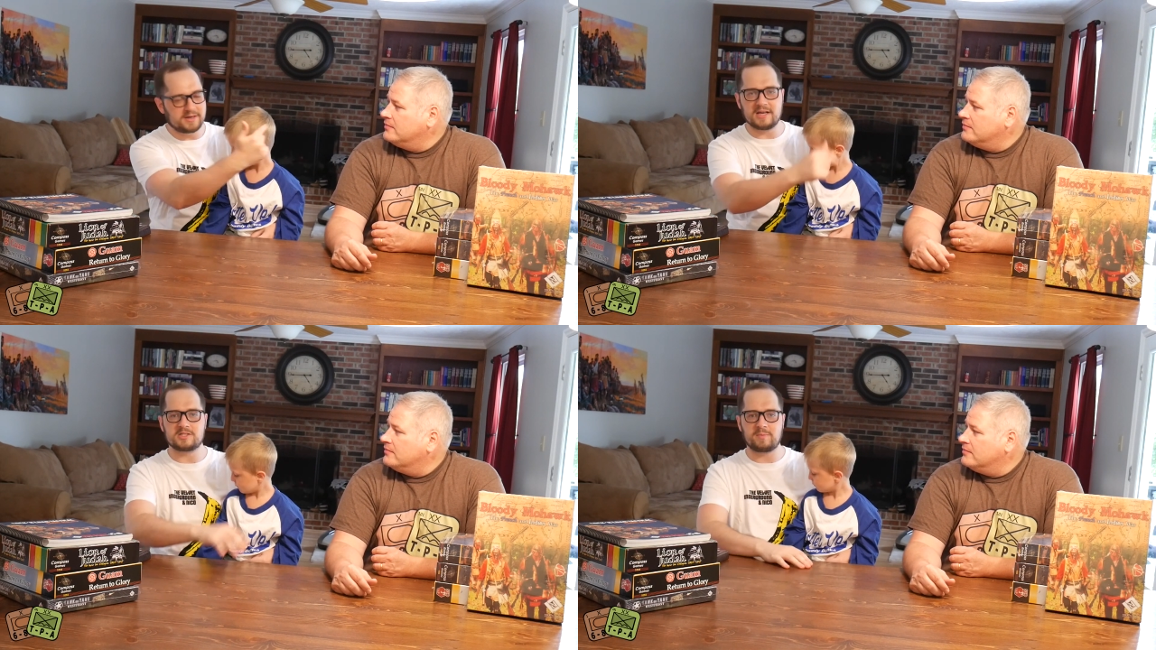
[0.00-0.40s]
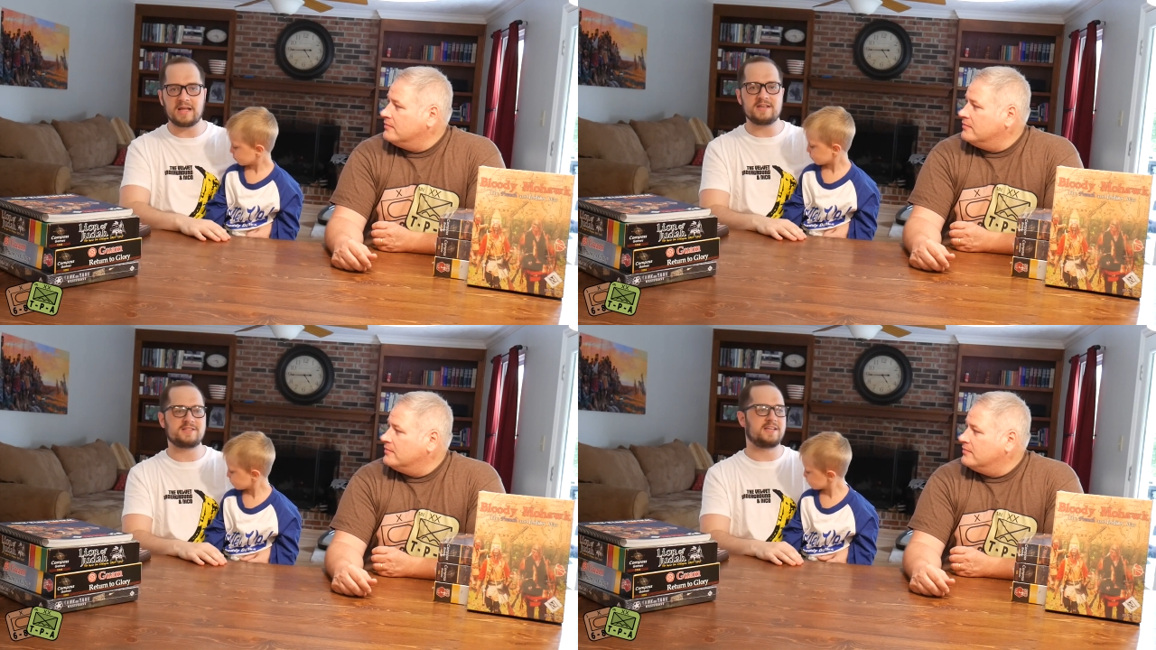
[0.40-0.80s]
Speaker 1: the nice
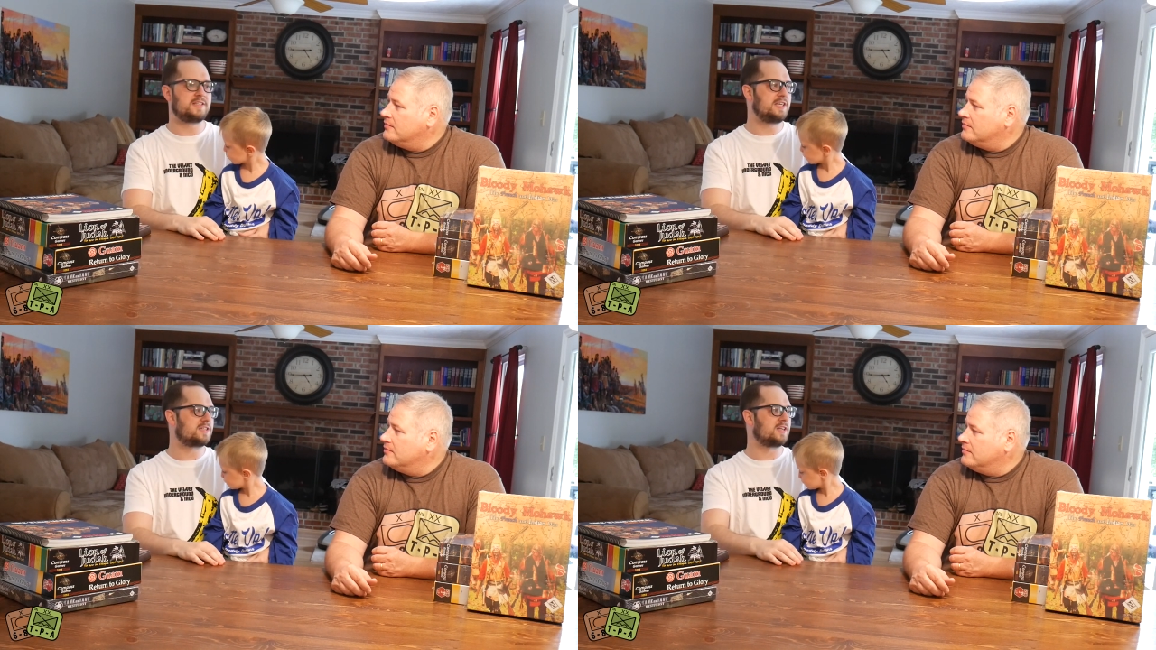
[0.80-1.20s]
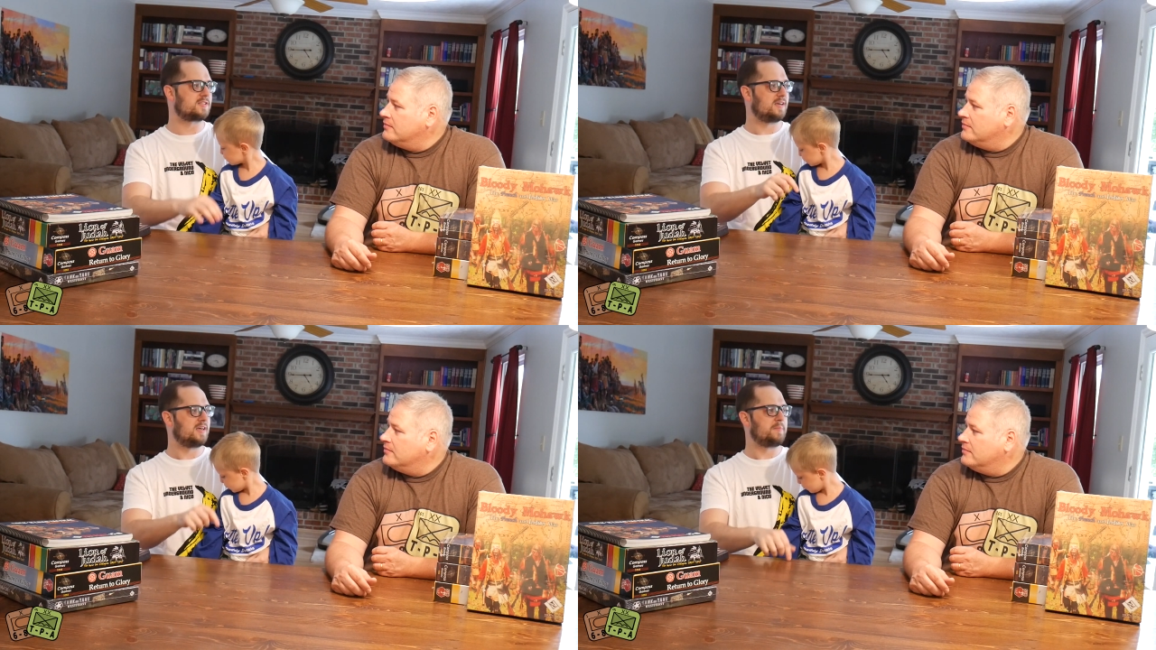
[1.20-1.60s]
Players Aid t-shirts,
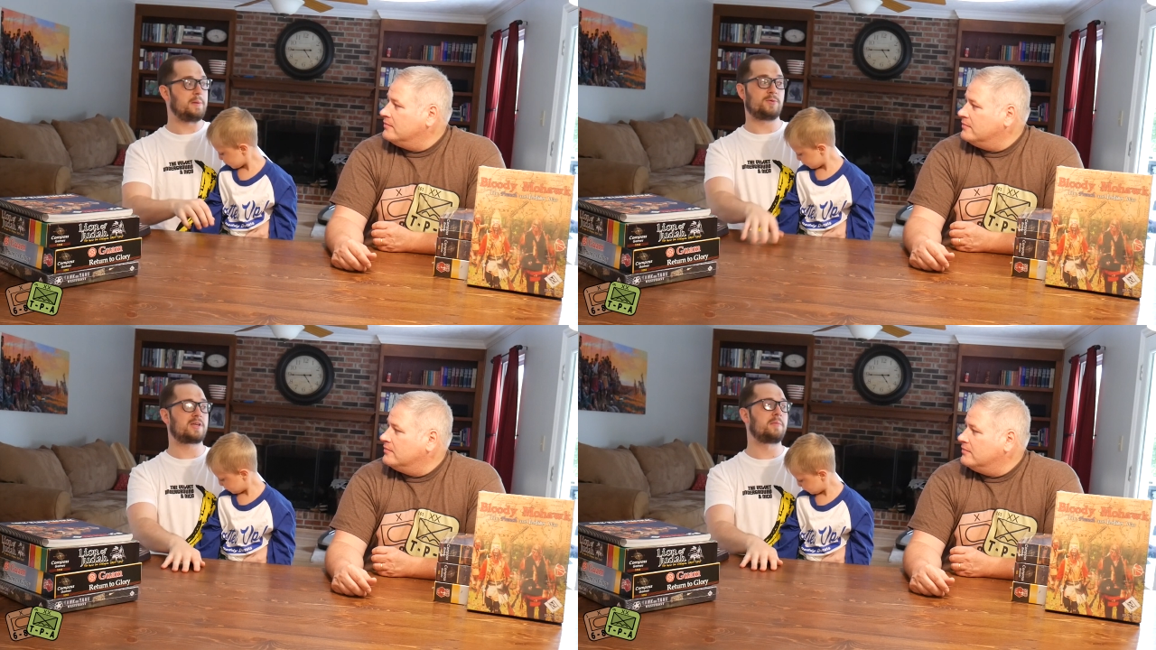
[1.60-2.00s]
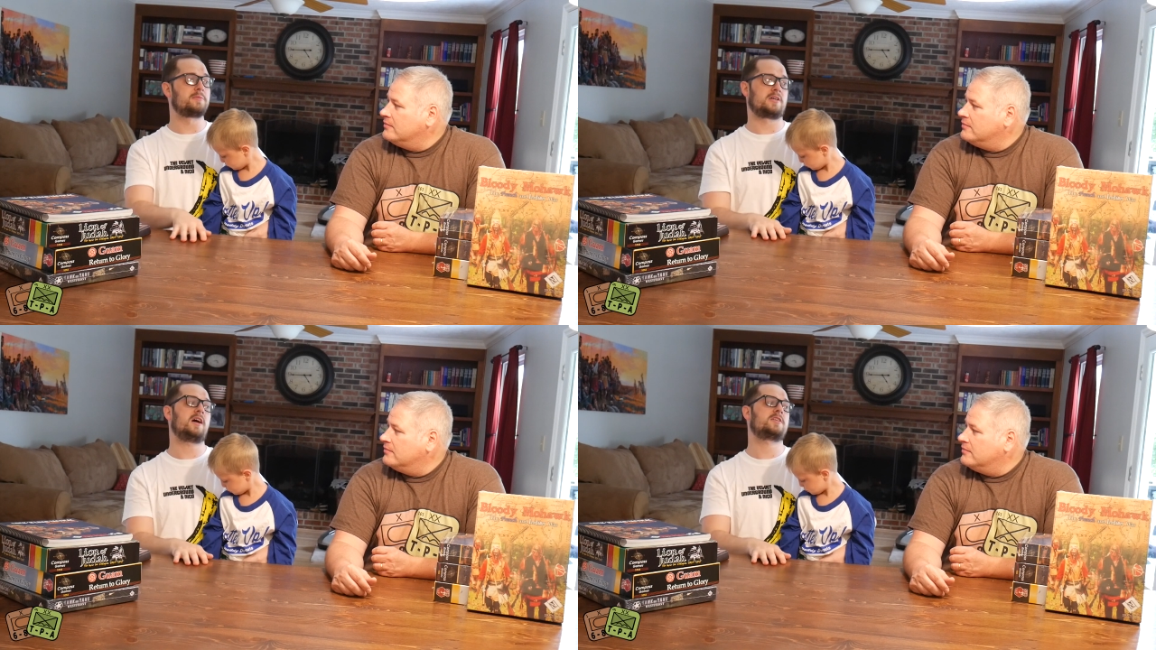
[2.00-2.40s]
people would come up
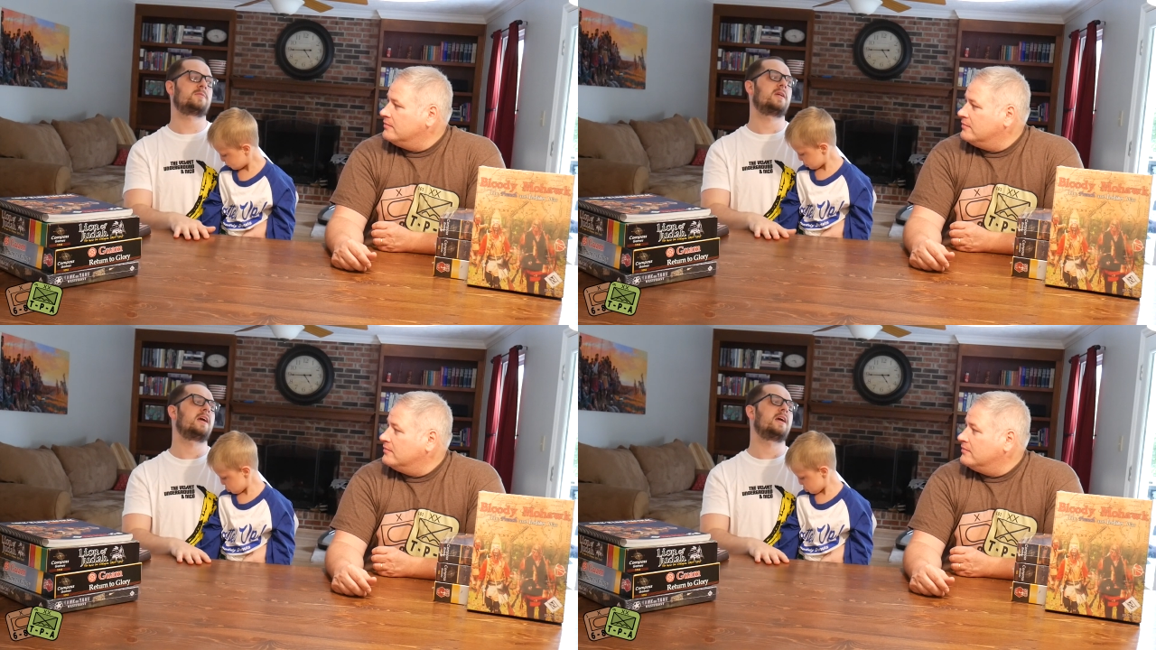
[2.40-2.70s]
to us and be